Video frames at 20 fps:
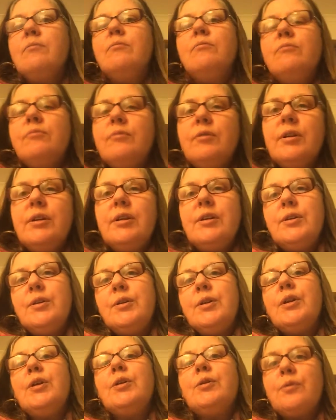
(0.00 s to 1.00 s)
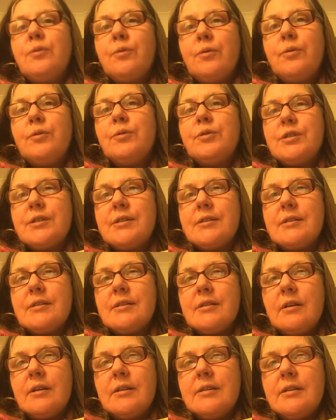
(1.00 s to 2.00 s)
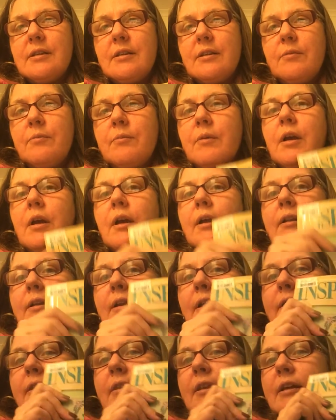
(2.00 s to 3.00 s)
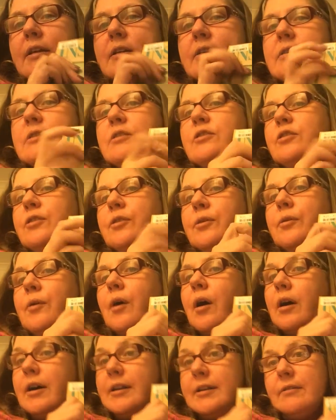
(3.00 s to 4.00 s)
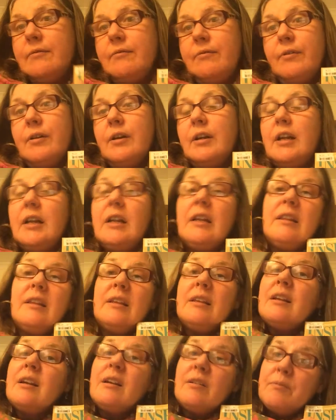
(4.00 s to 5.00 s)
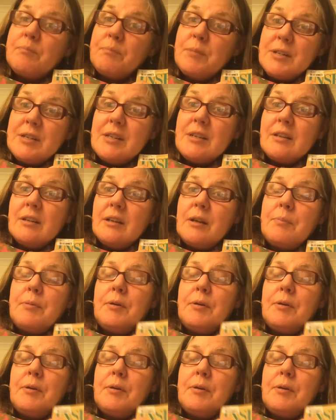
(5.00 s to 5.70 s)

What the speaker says: some really gorgeous designs in them. Now, these two, I didn't find anything that particularly